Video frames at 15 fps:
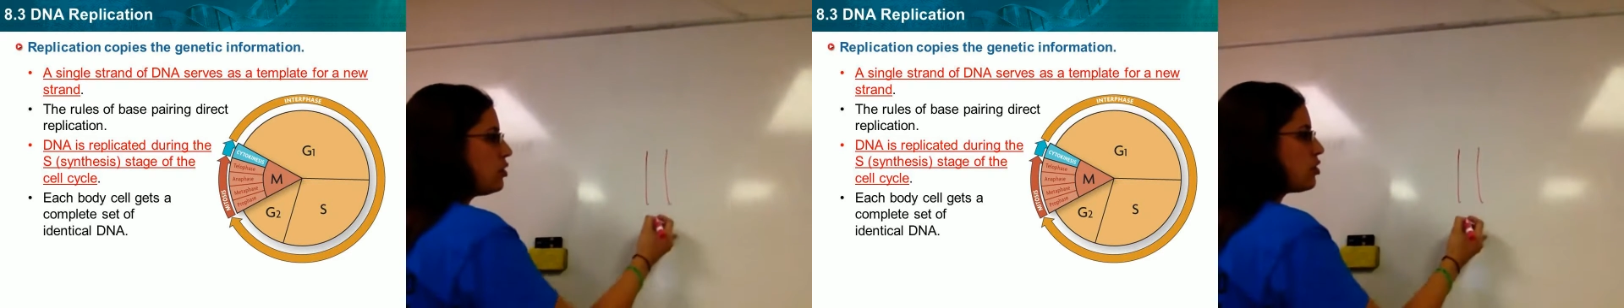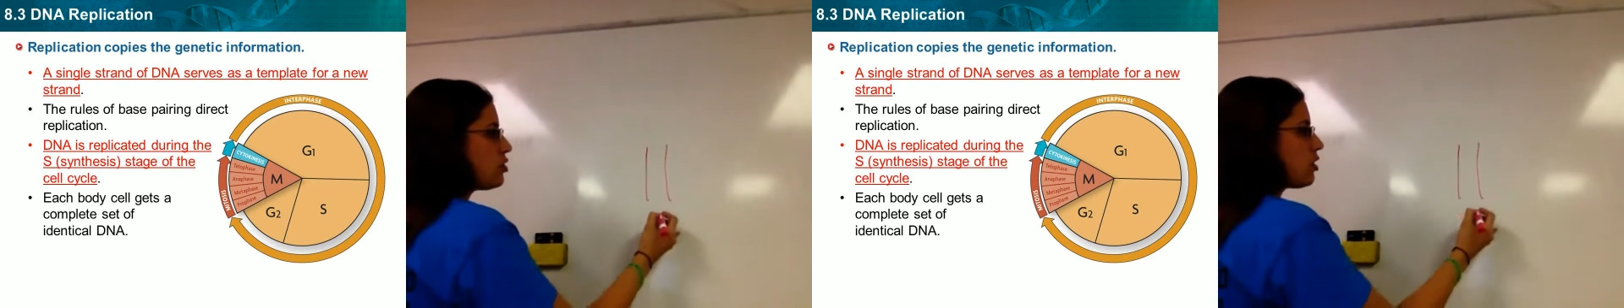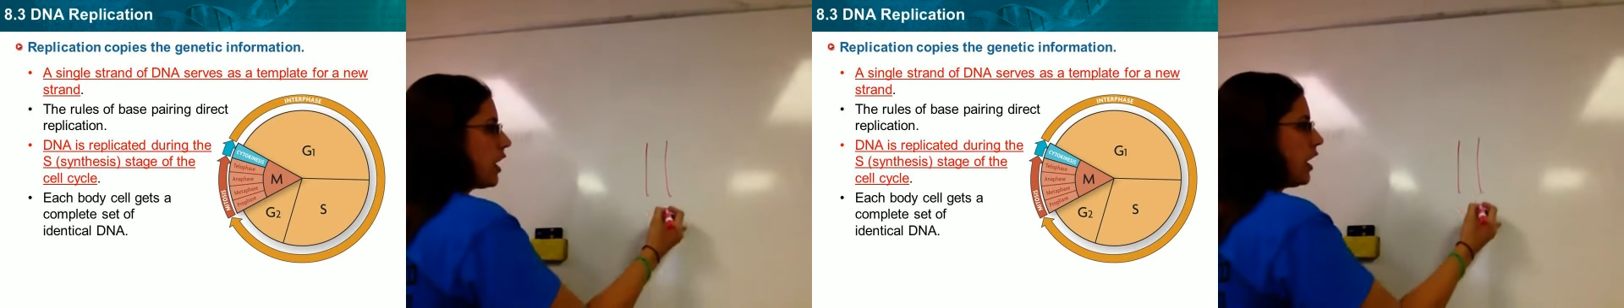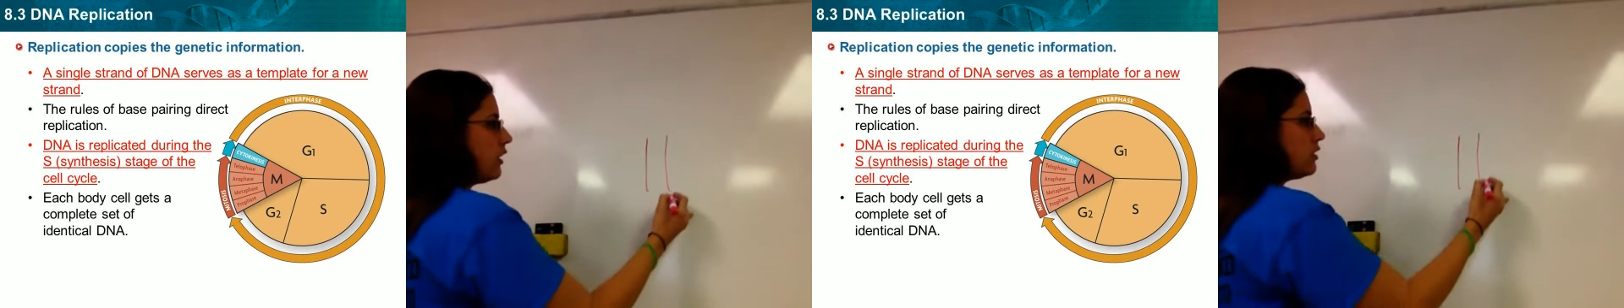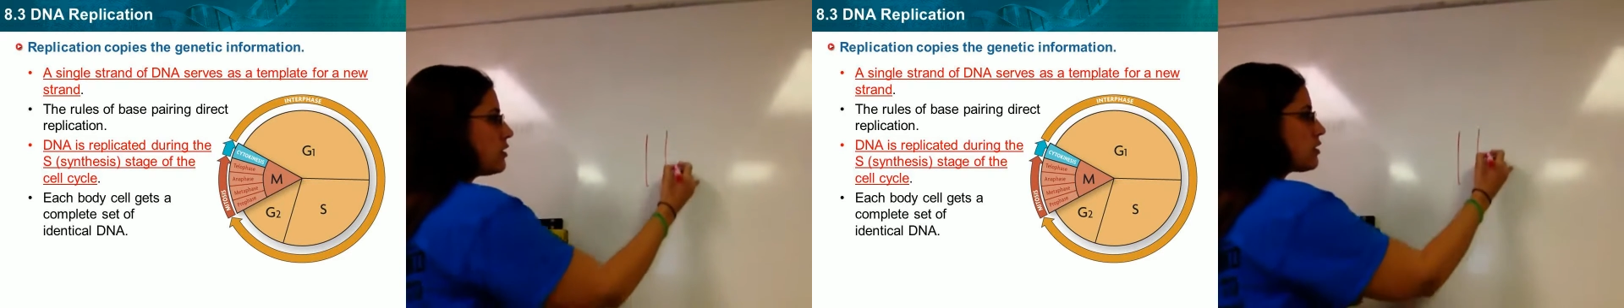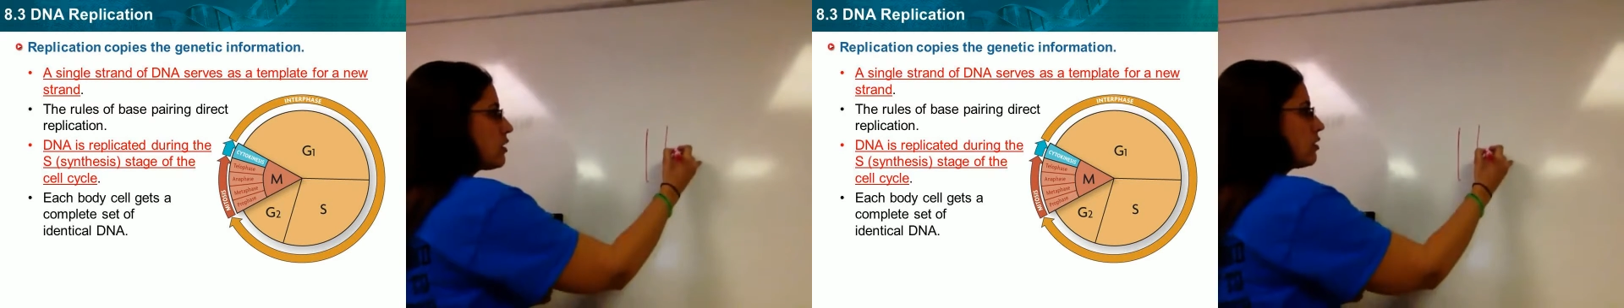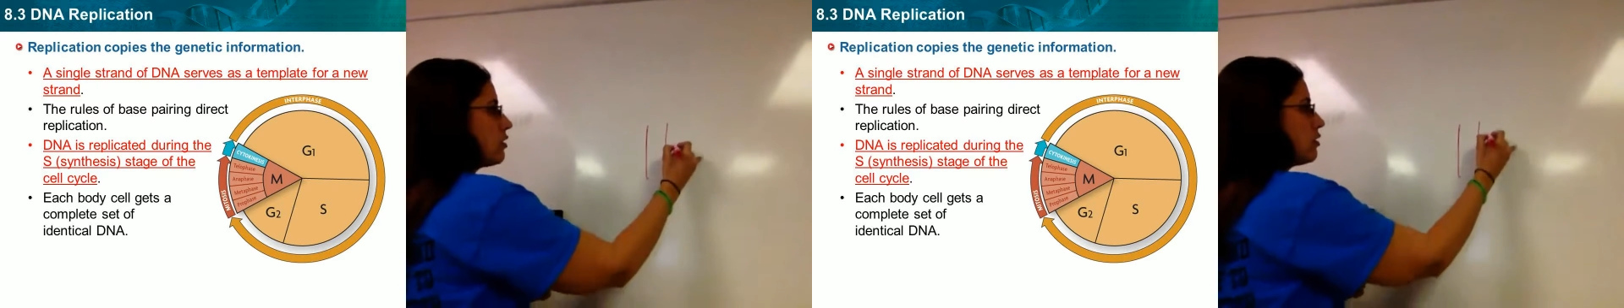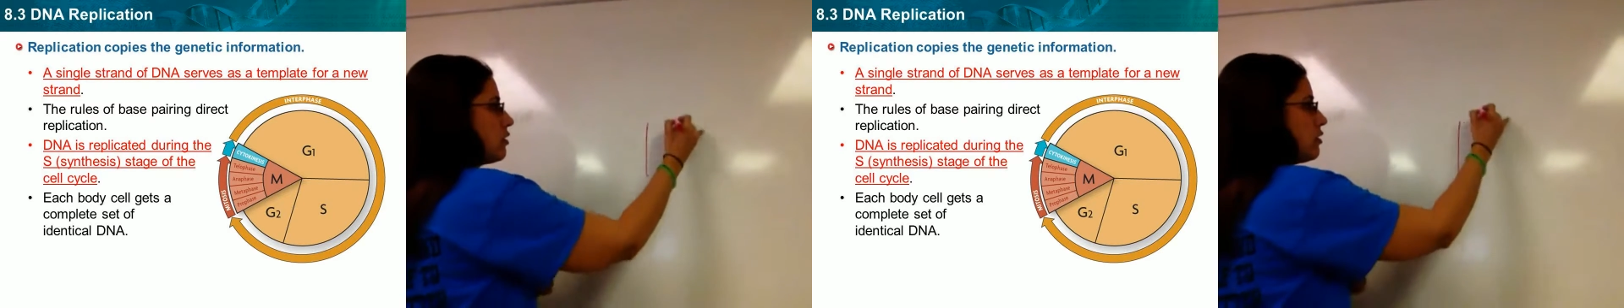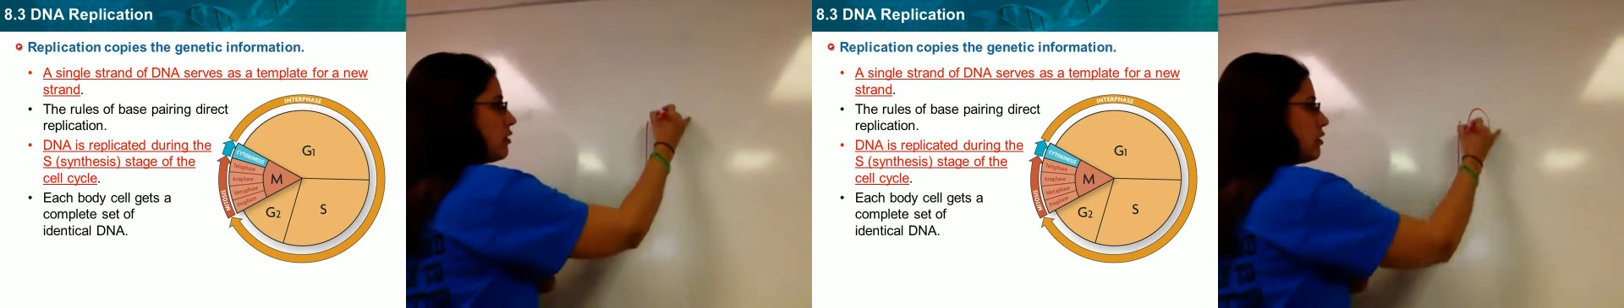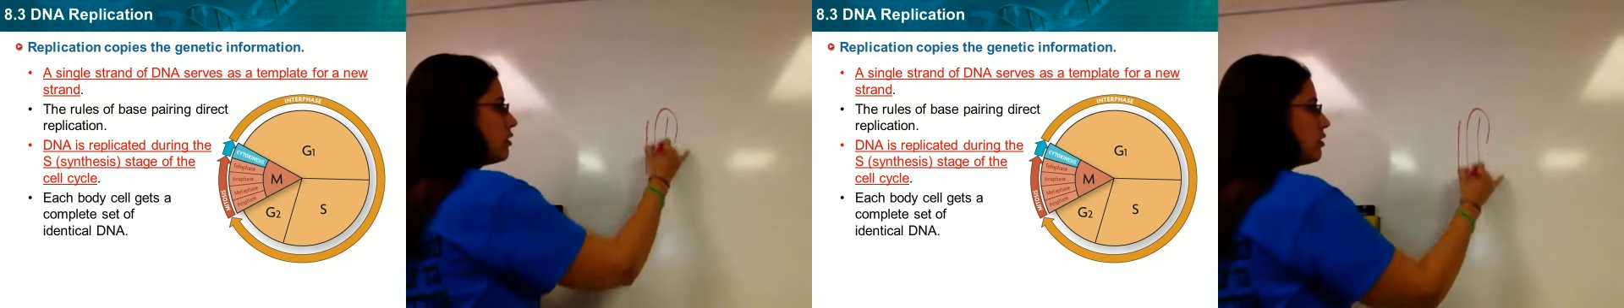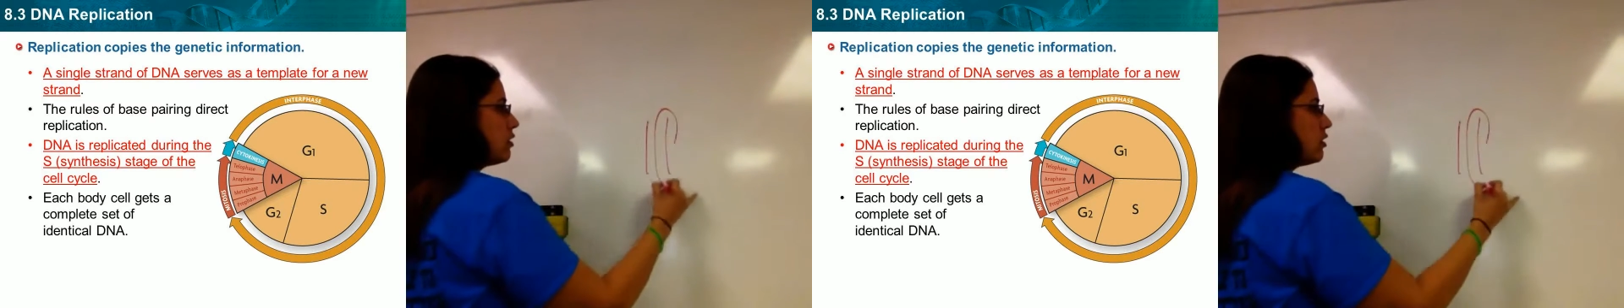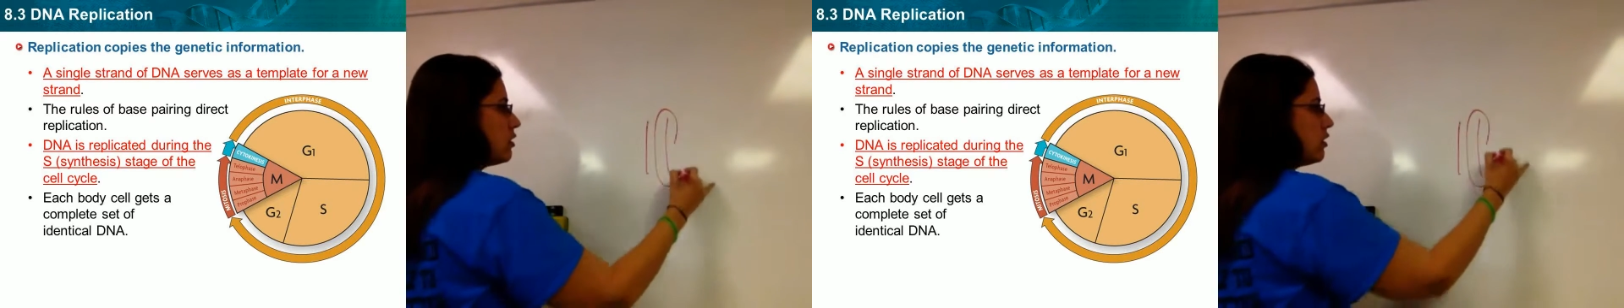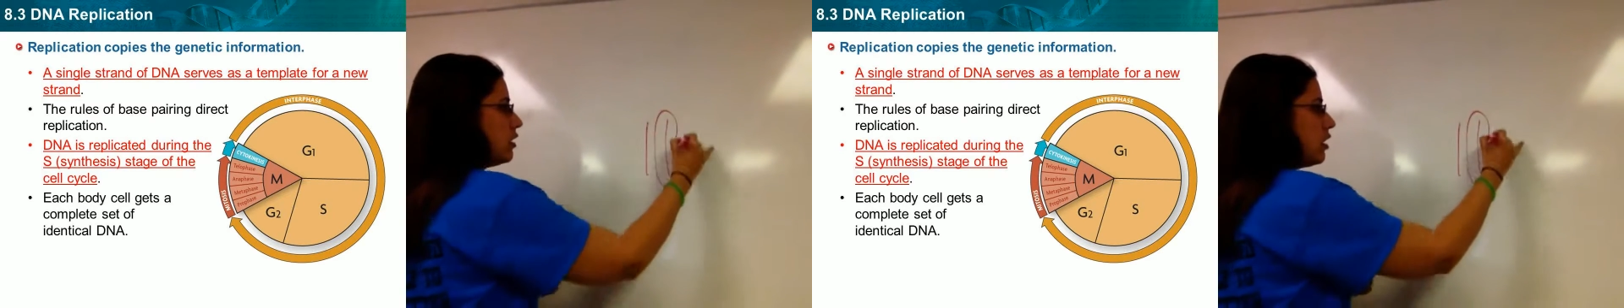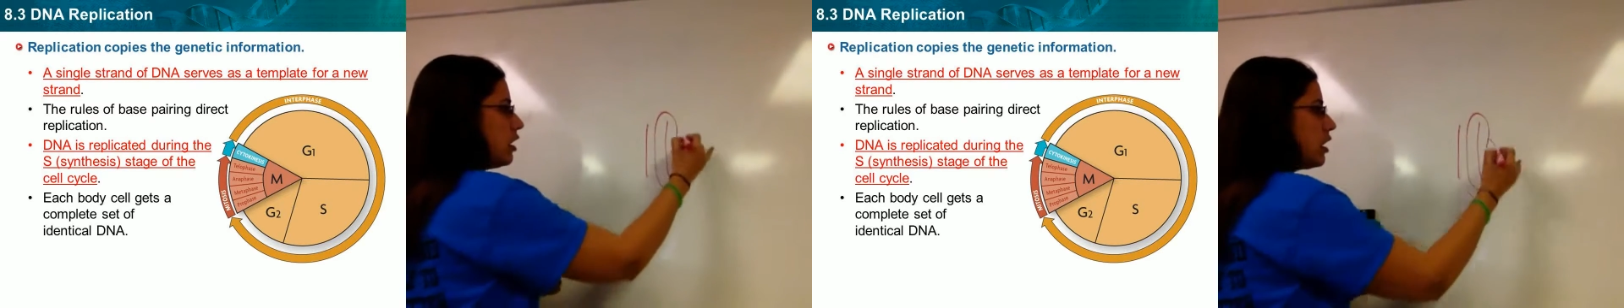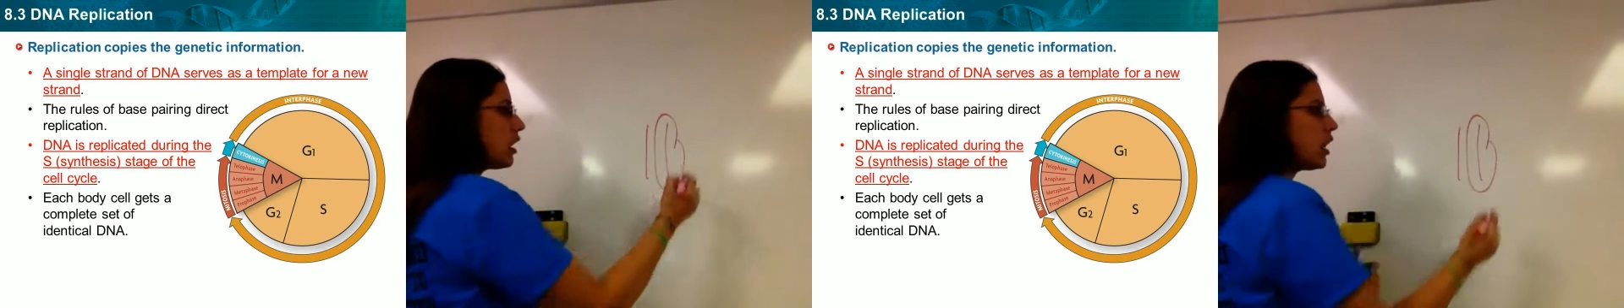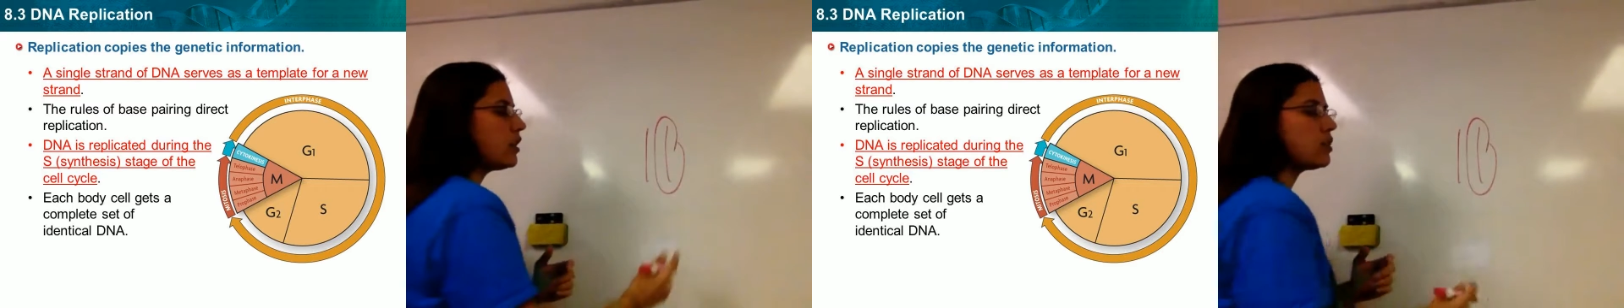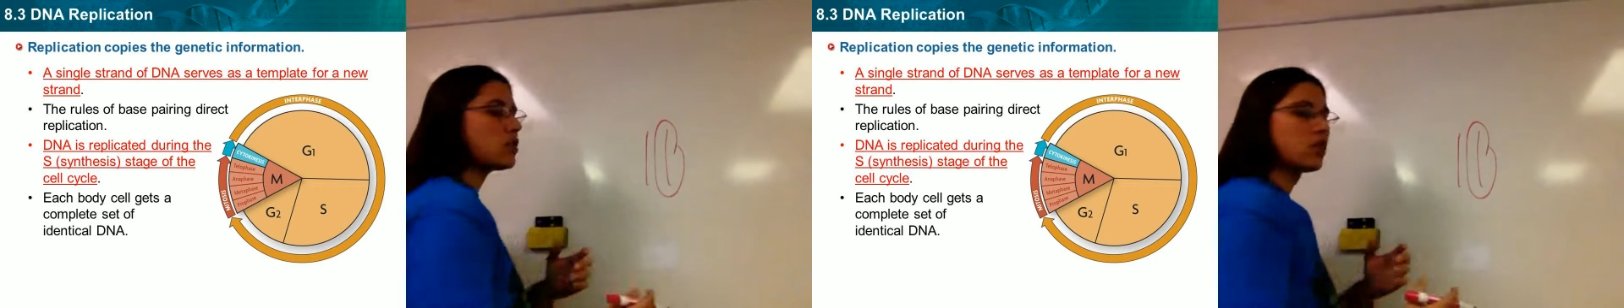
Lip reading: strands can